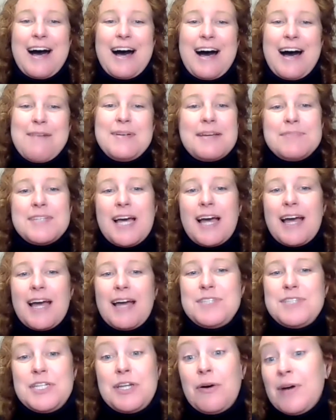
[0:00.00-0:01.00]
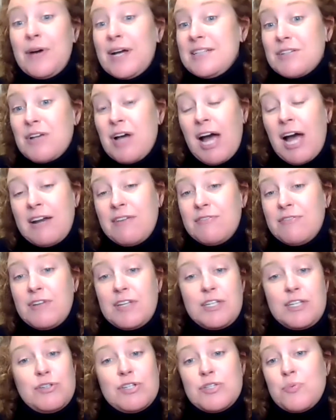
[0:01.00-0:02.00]
But sometimes, it's kind
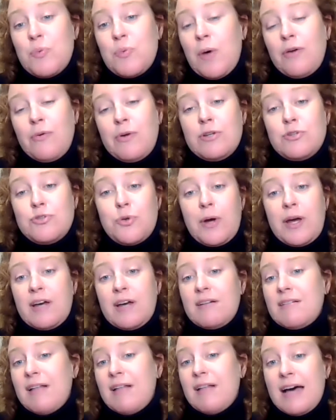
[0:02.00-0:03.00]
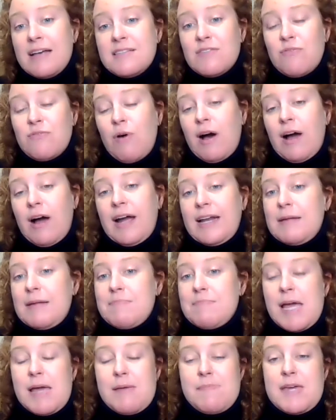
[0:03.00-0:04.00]
of, you just want to enjoy a glass of wine,
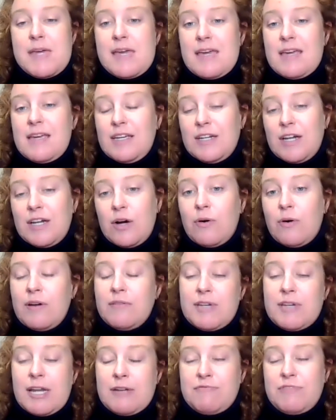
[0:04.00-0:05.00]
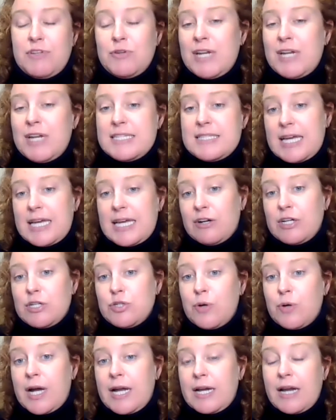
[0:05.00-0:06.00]
and maybe, a few days later
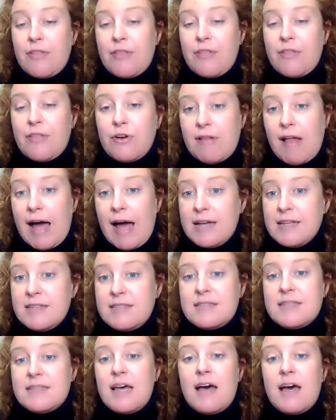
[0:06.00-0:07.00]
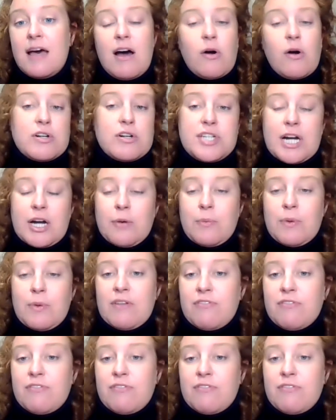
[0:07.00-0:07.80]
enjoy another glass or share it